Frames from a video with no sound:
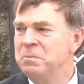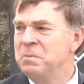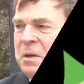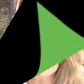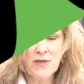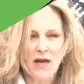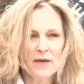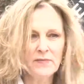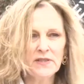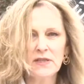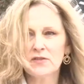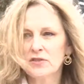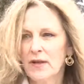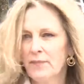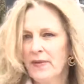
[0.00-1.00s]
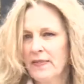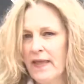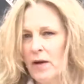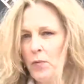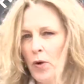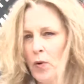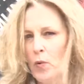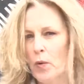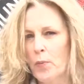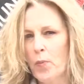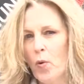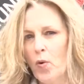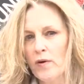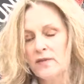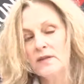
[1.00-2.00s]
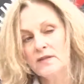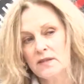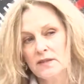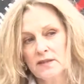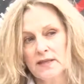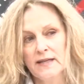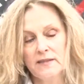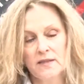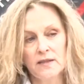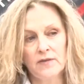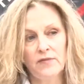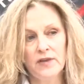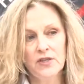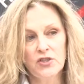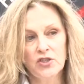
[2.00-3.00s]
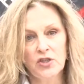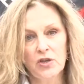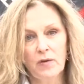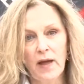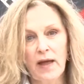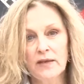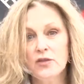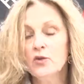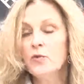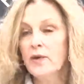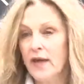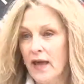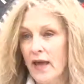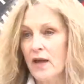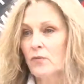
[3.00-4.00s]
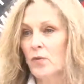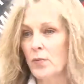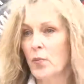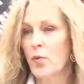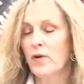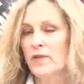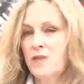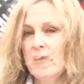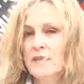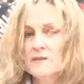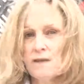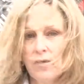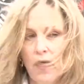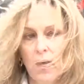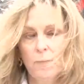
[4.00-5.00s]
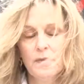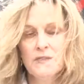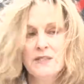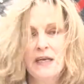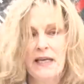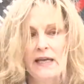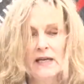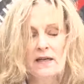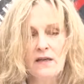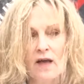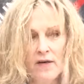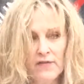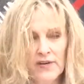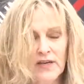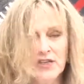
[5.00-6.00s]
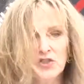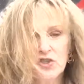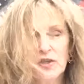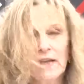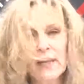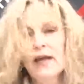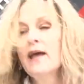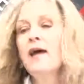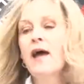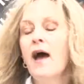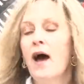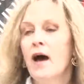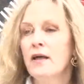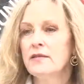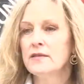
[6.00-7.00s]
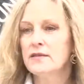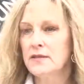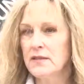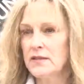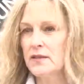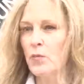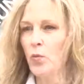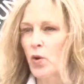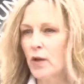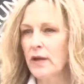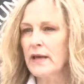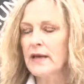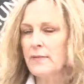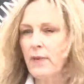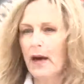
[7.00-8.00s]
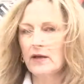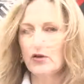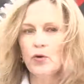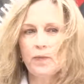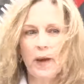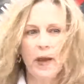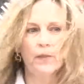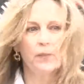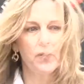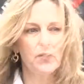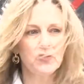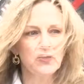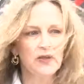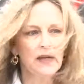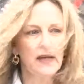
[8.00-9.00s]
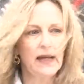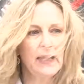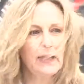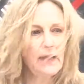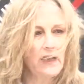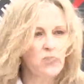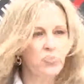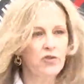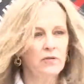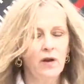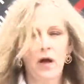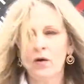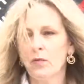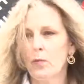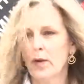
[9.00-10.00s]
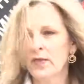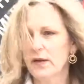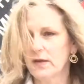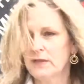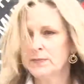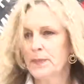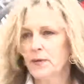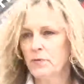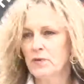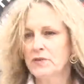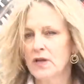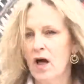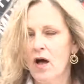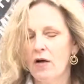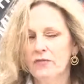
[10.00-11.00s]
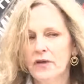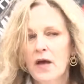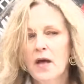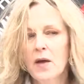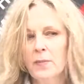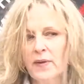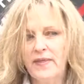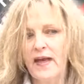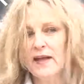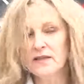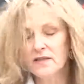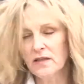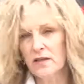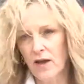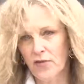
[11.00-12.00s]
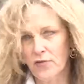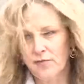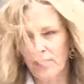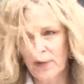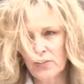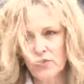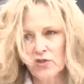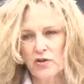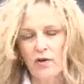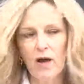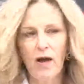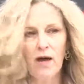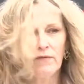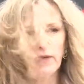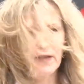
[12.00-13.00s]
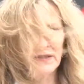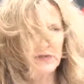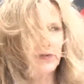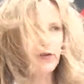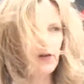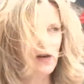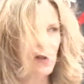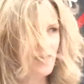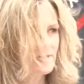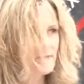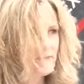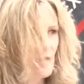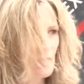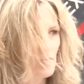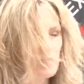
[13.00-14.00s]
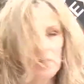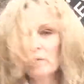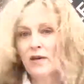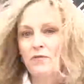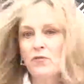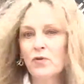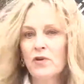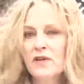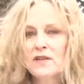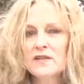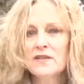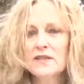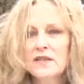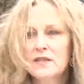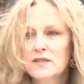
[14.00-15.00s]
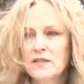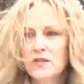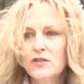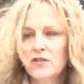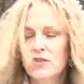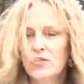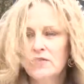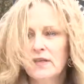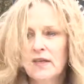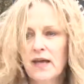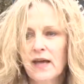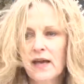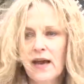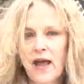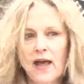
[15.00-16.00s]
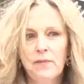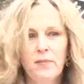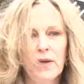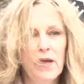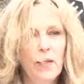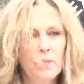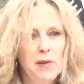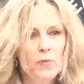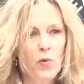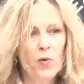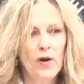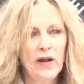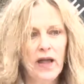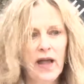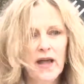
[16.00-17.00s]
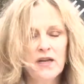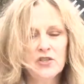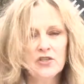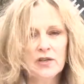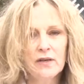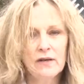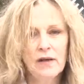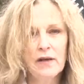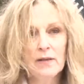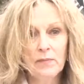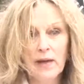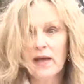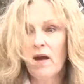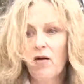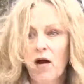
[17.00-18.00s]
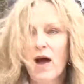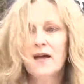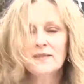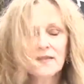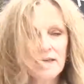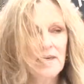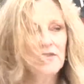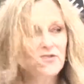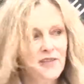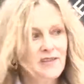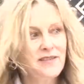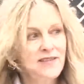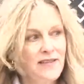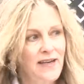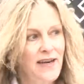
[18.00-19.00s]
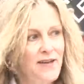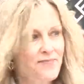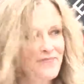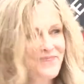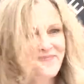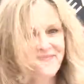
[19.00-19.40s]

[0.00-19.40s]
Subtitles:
And sometimes there's something they want to report that's a sensitive issue, and you can report things anonymously and confidentially. The system will email you back personally and let you know when it's been resolved, but that is another feature of Huntsville Connect. So we're looking forward to the citizens using it and becoming more engaged and being our eyes and ears in the city.